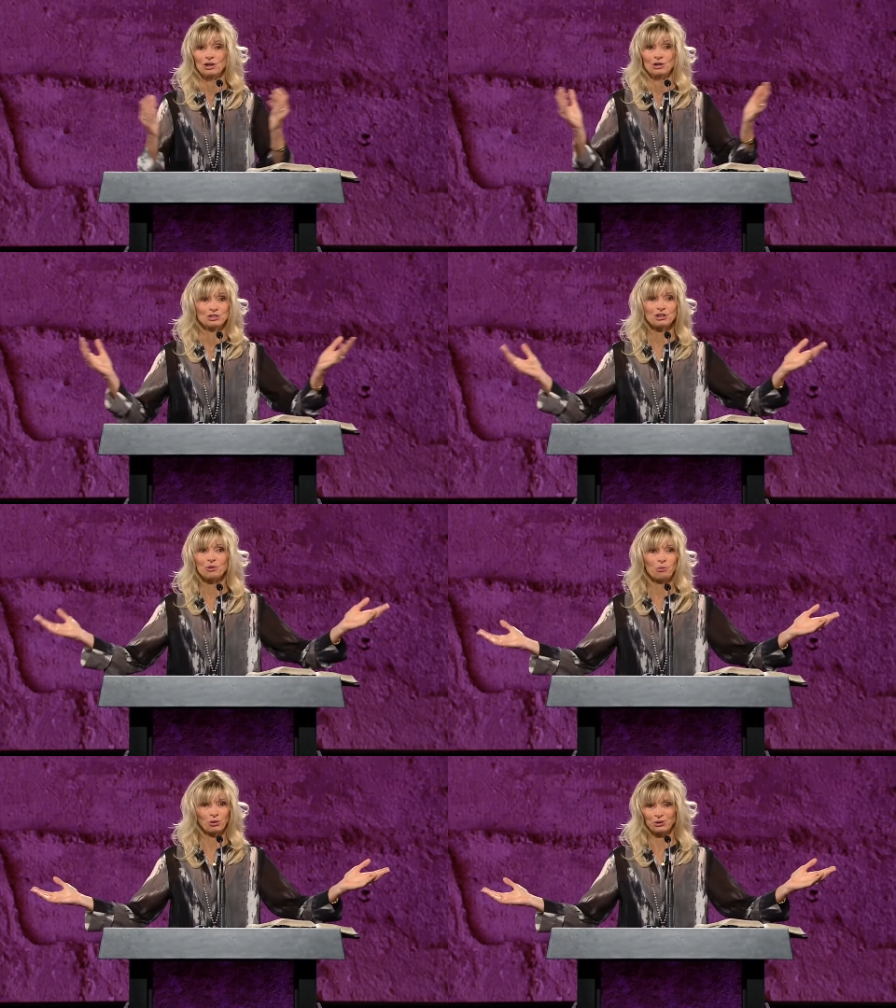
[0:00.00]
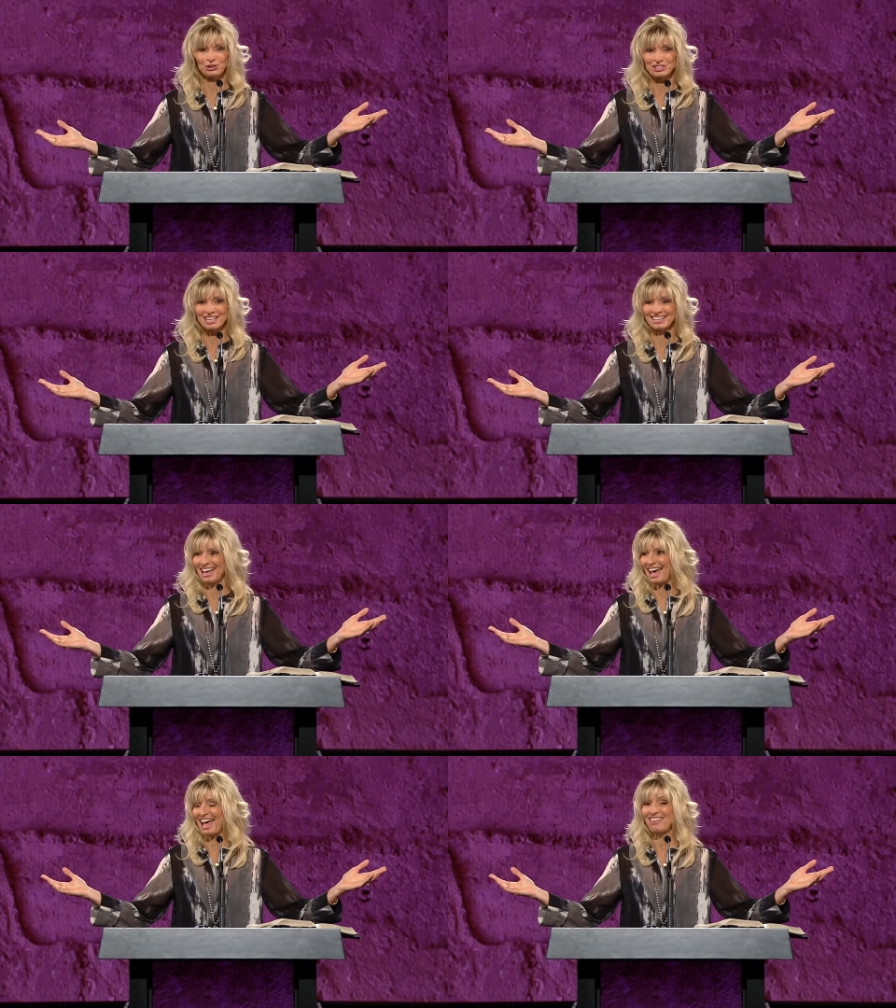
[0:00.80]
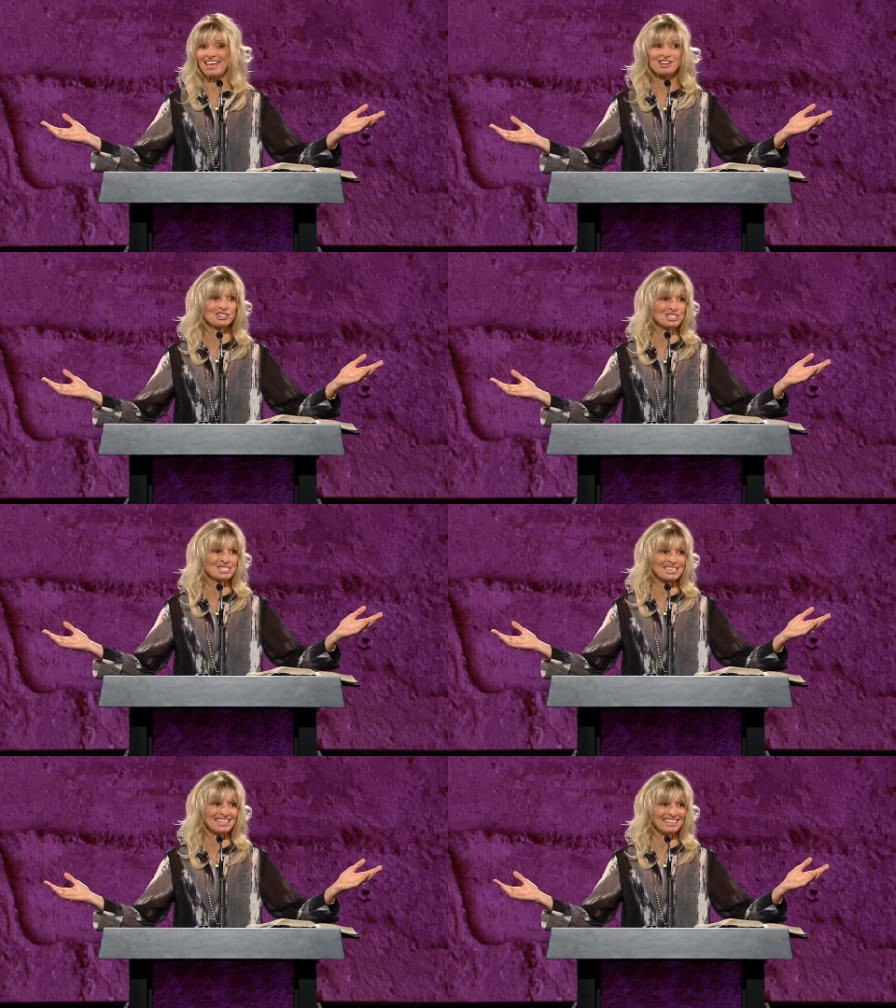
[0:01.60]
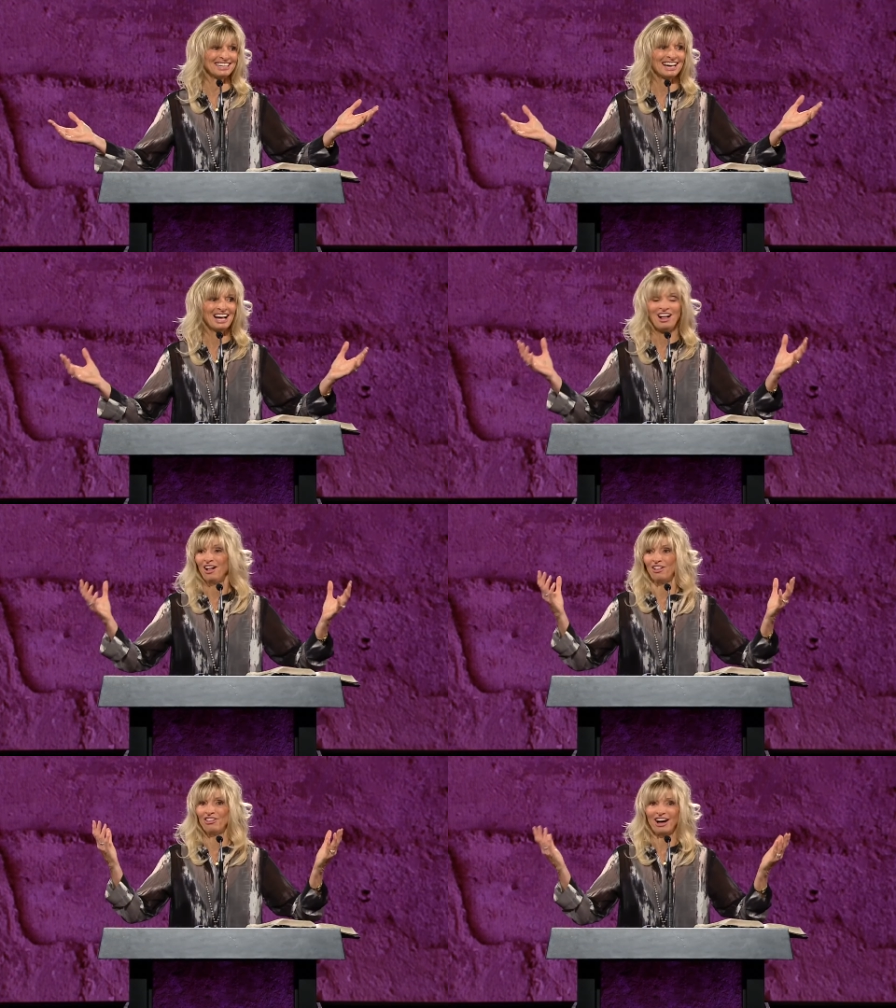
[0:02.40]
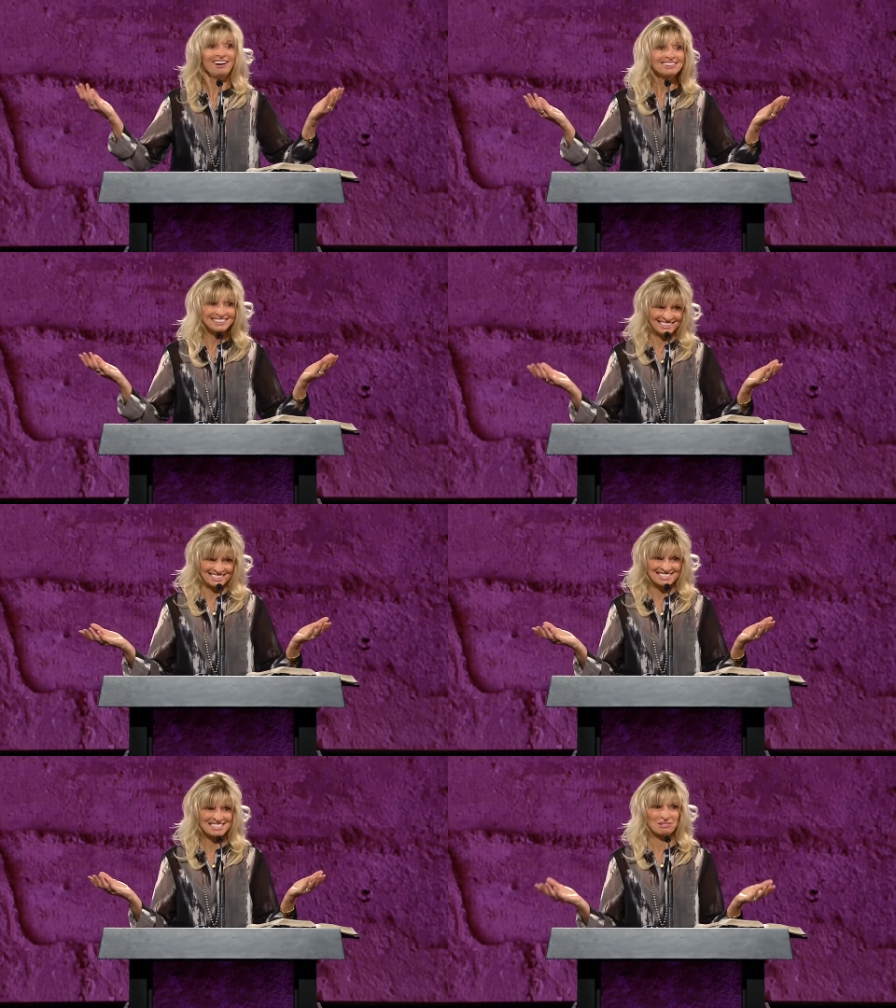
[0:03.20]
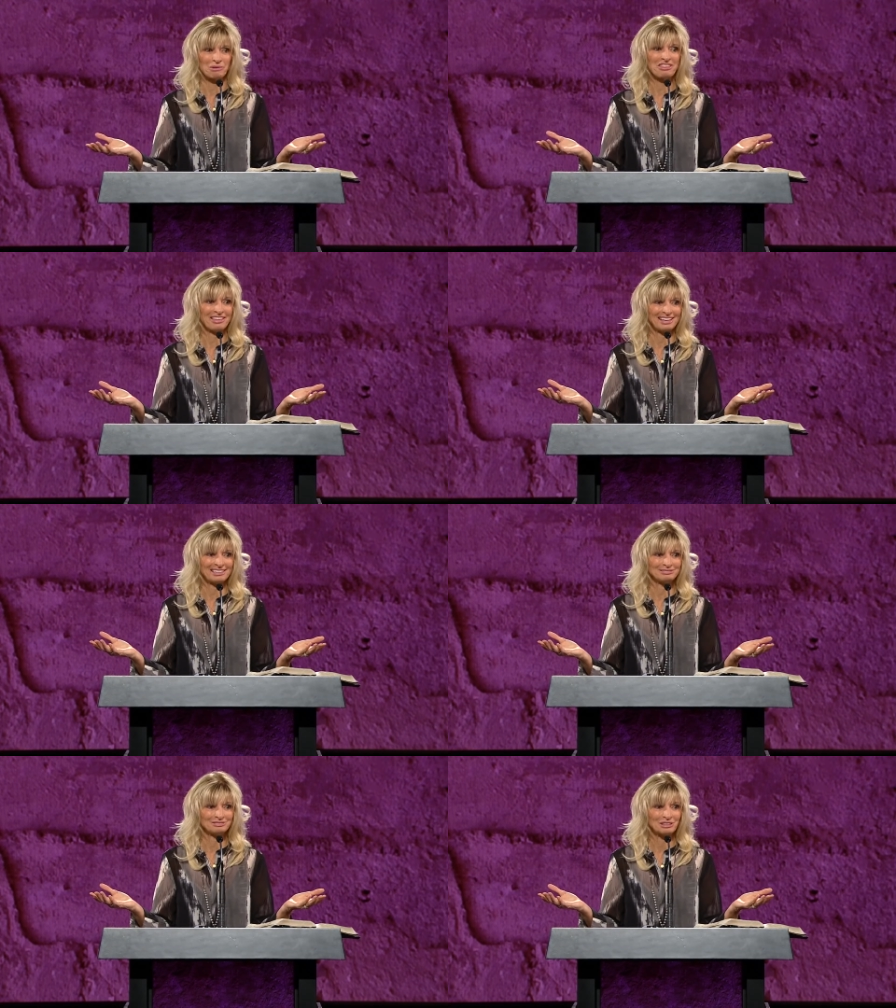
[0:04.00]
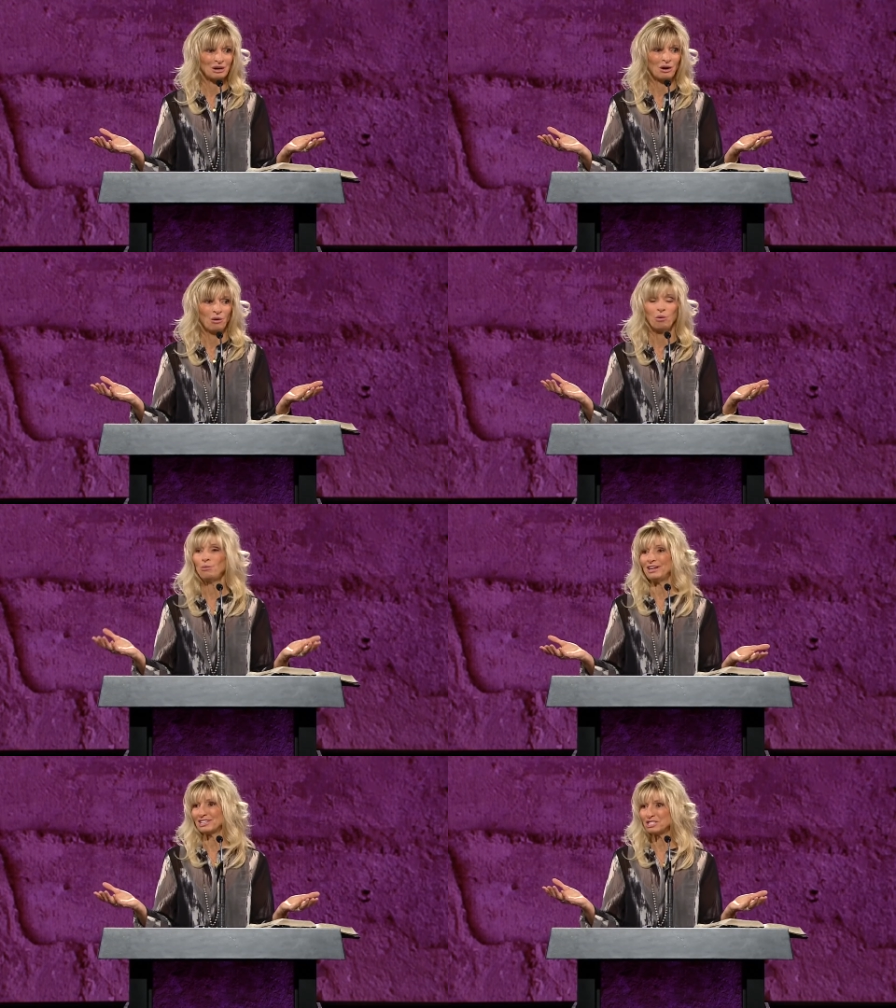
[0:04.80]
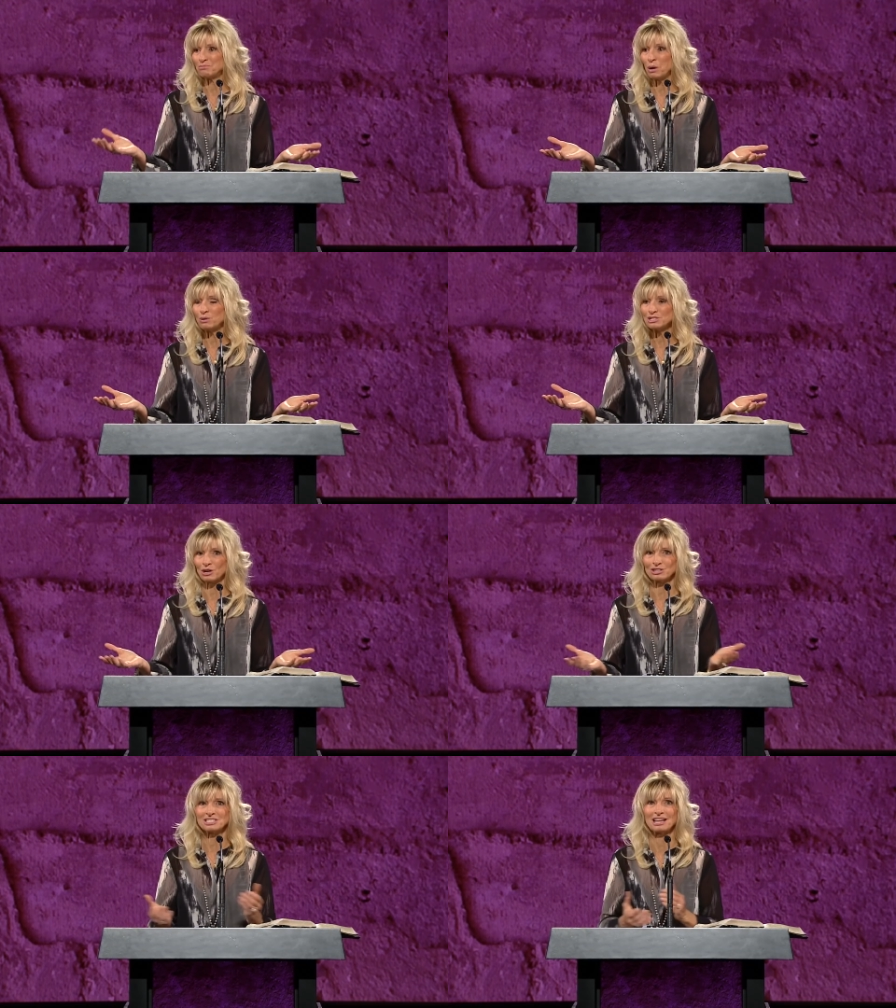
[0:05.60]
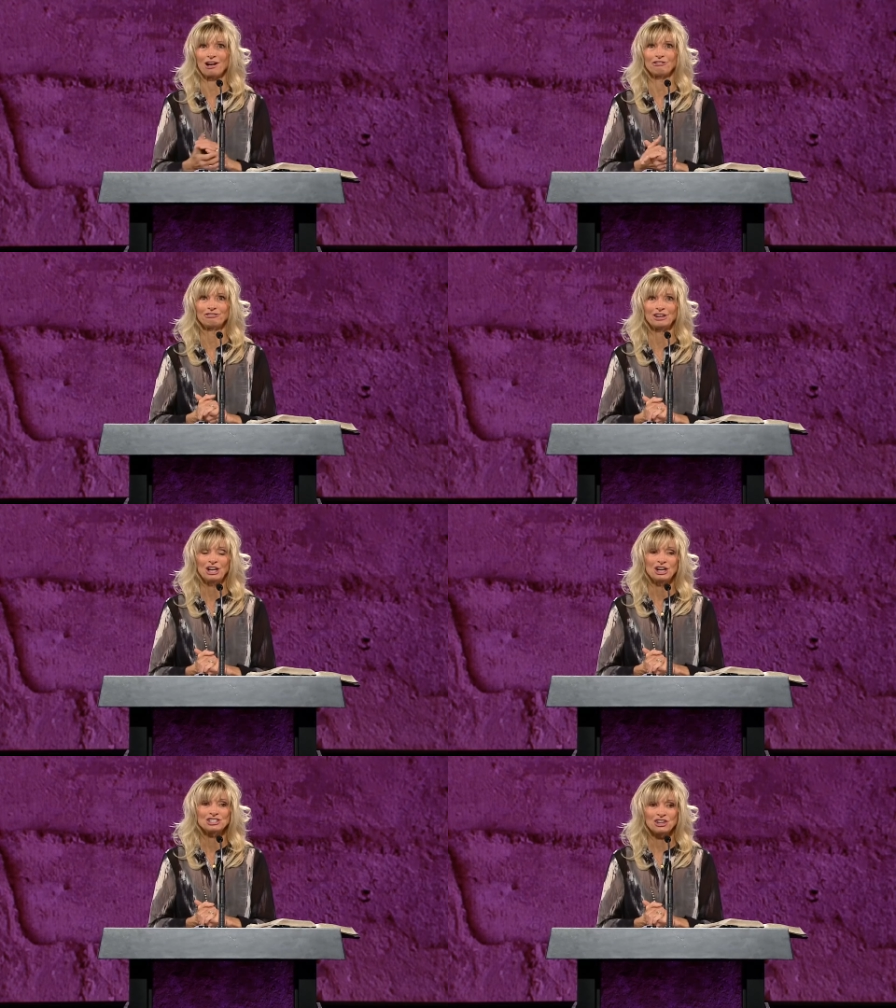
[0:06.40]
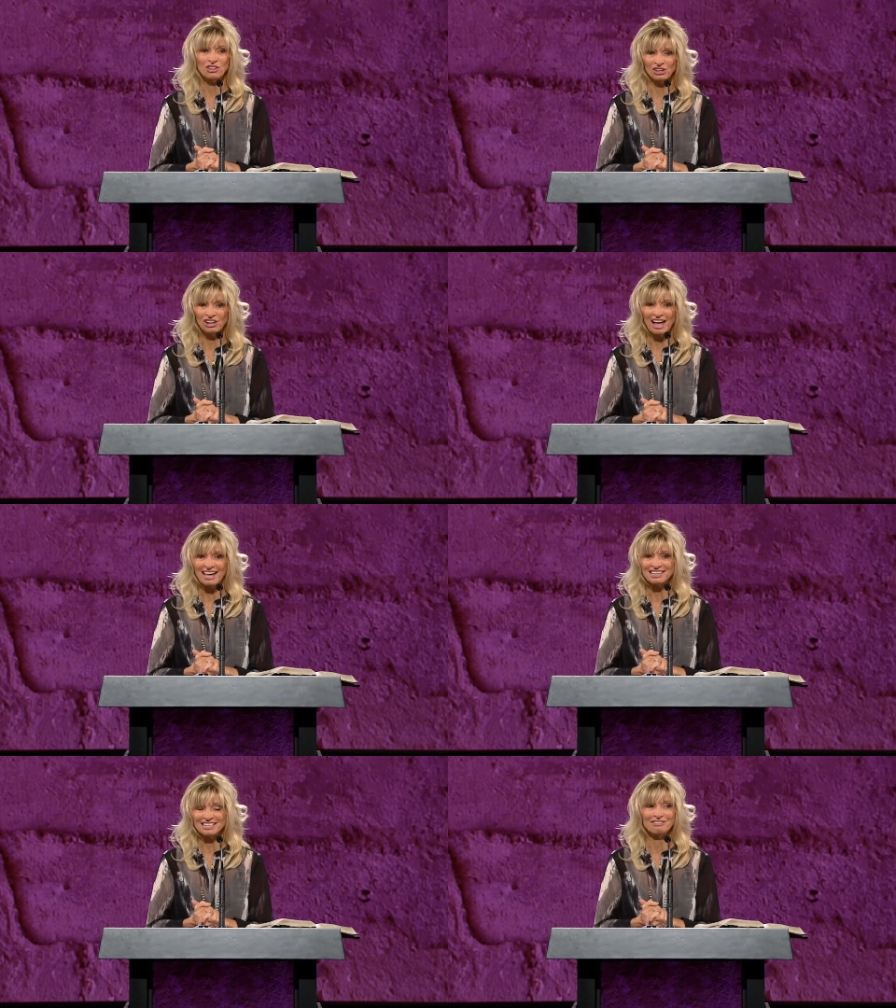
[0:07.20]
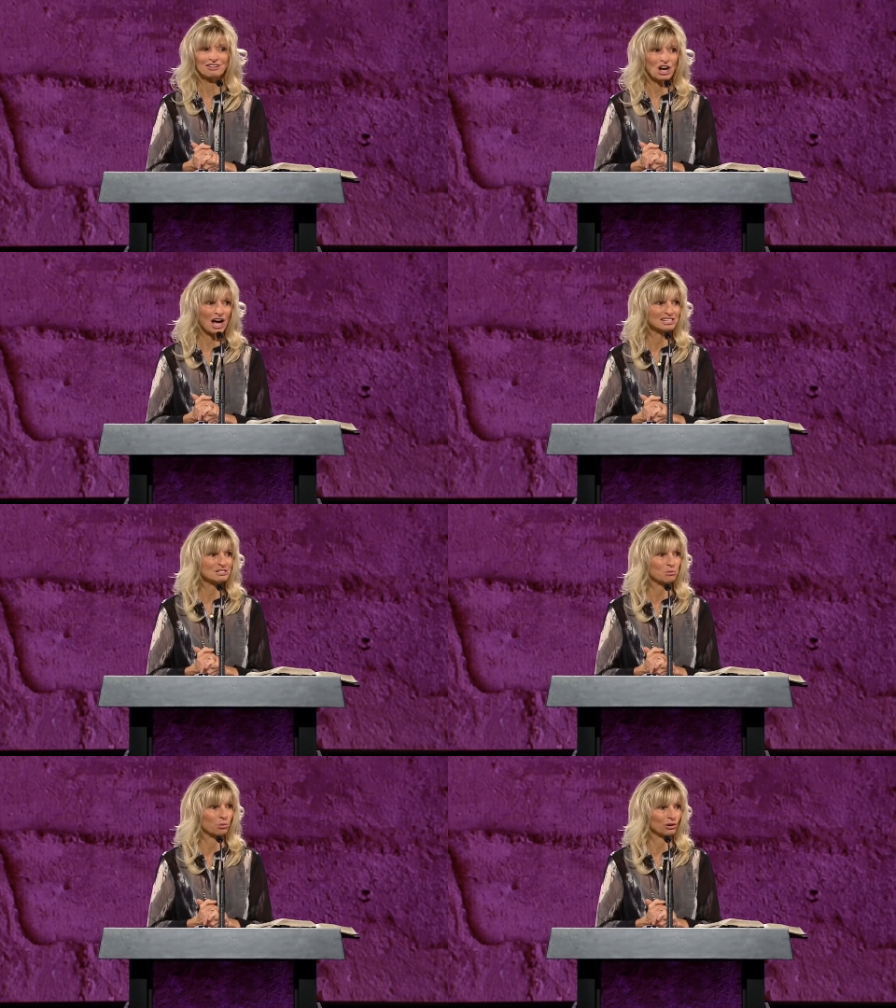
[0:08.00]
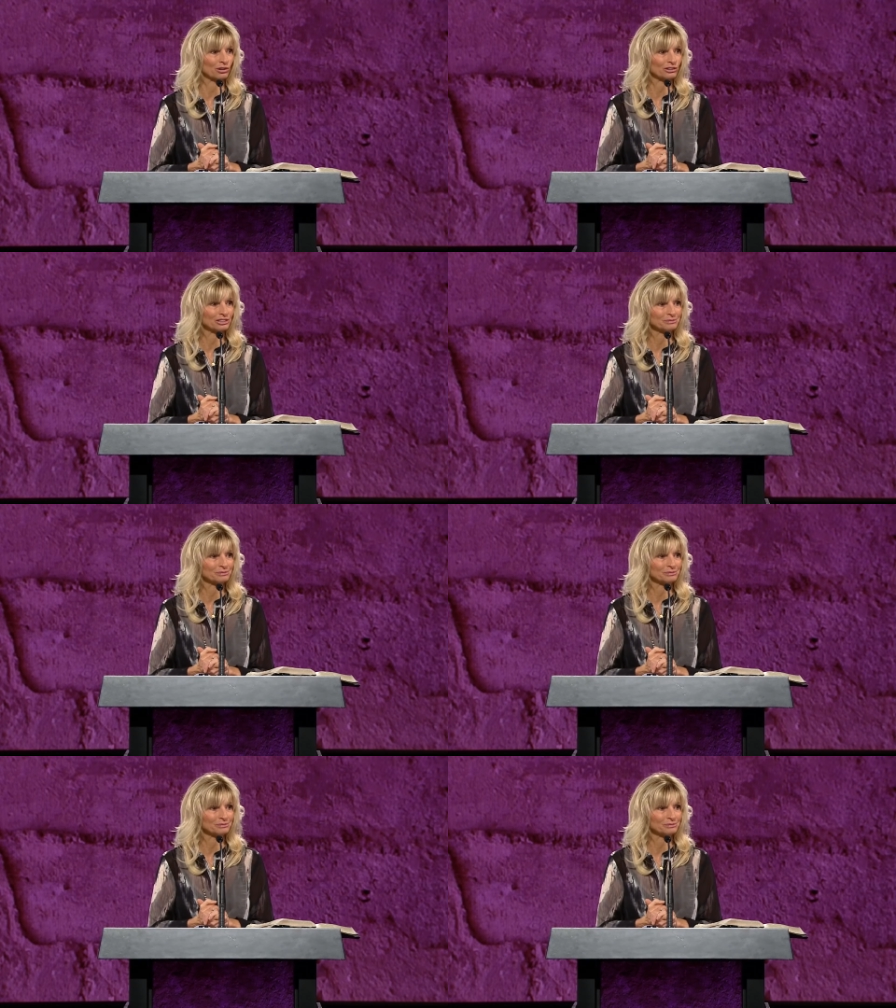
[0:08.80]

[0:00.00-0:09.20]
to the world, and they could see the ugliness within. When we expose ourselves to the light of God's Word,